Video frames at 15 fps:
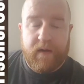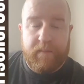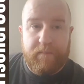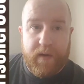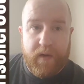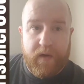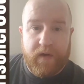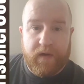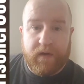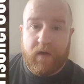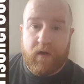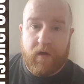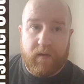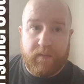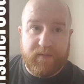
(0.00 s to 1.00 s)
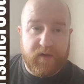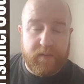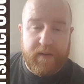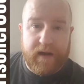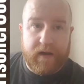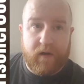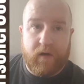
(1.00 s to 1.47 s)
burn or
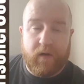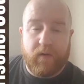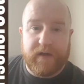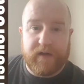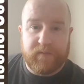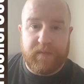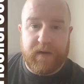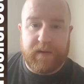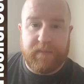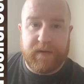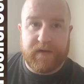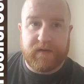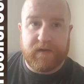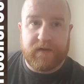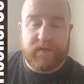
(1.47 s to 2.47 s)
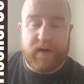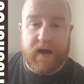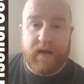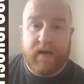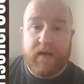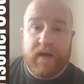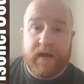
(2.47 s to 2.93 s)
tobacco is big business,
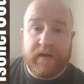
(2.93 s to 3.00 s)
right?